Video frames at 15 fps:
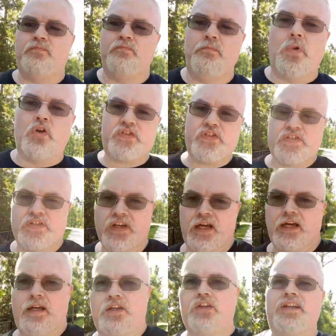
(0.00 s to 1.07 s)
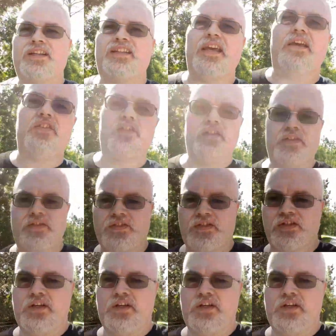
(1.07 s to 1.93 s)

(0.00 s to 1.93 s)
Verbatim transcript: most uh, good intentions,